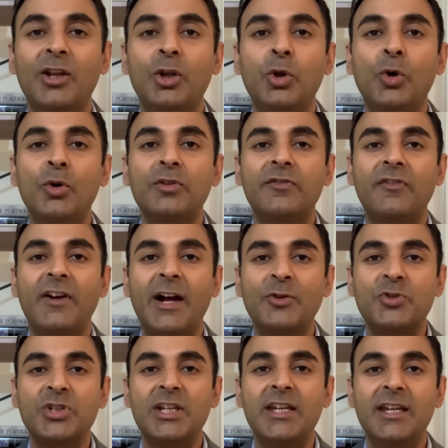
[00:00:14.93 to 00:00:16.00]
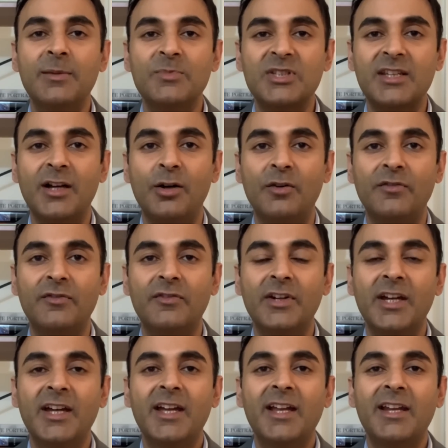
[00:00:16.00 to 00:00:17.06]
Lord Fauci himself.
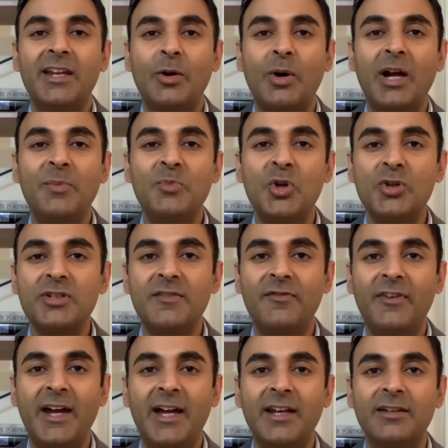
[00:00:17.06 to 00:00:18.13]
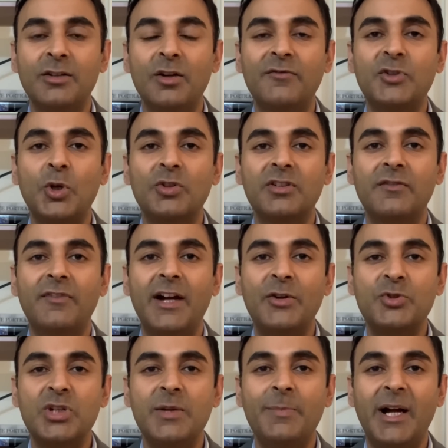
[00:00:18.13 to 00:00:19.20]
Now, I'm not a fan of Dr.
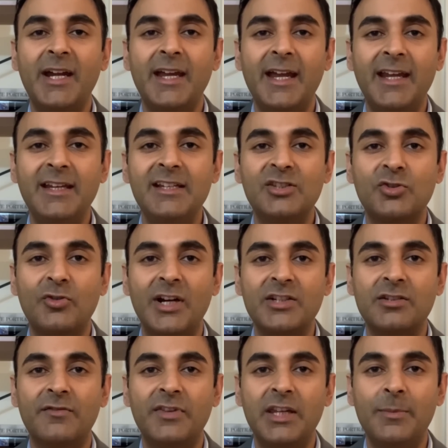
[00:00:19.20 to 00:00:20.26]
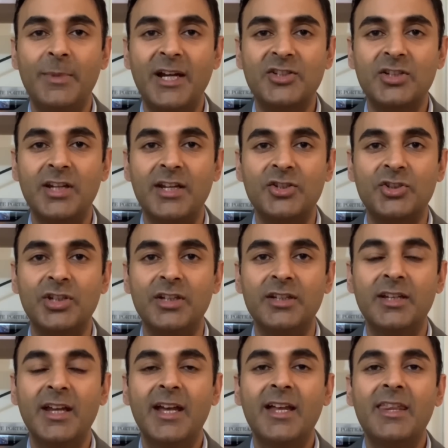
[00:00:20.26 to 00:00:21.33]
Fauci by any stretch of the
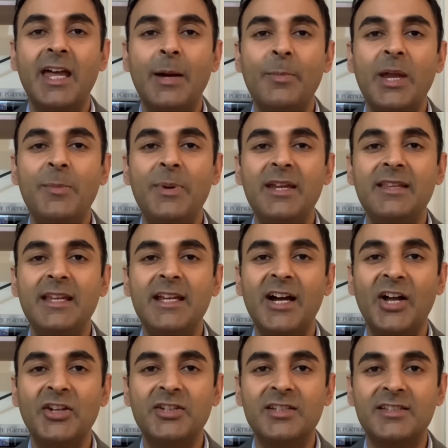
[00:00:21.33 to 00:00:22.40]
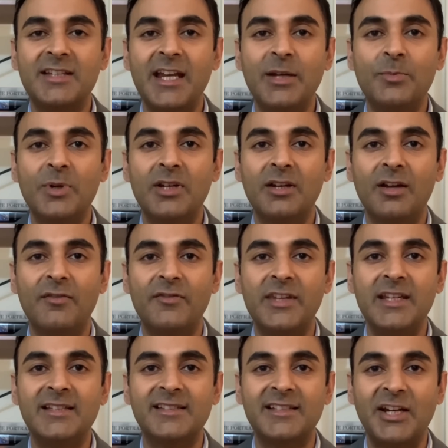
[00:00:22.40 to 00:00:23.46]
imagination. That may be the understatement of
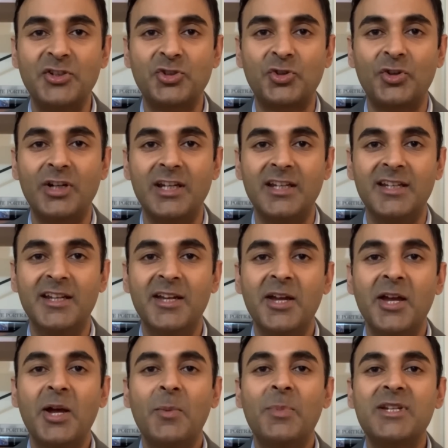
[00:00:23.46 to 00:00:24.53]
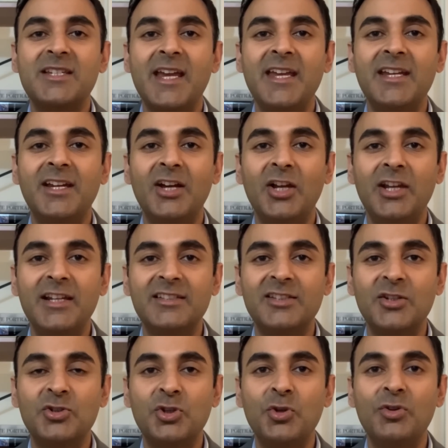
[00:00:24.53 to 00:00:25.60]
the century. But take a
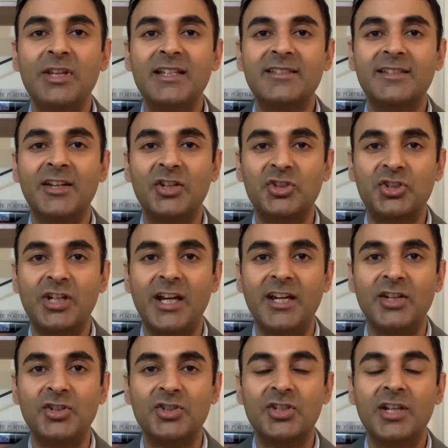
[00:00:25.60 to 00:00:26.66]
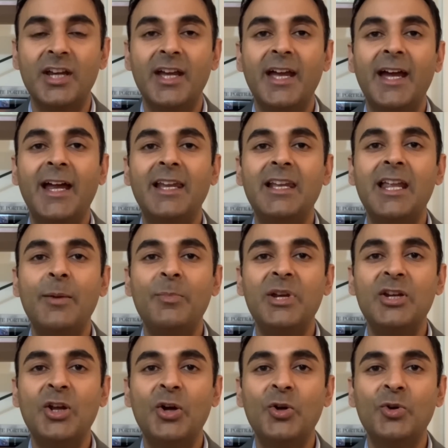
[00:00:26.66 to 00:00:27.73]
listen to this exchange and let
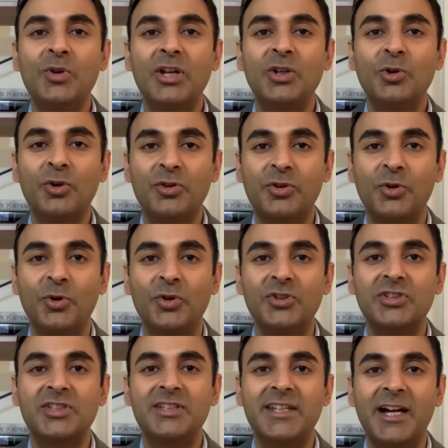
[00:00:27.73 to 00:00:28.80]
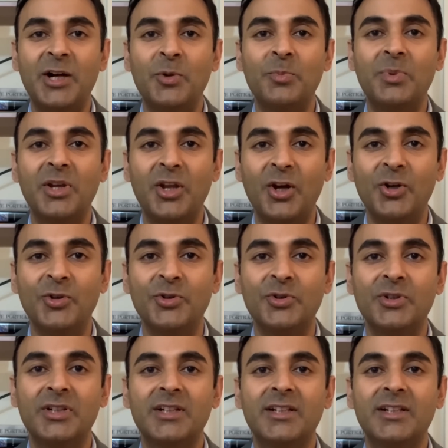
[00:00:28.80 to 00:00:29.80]
me know your thoughts down below.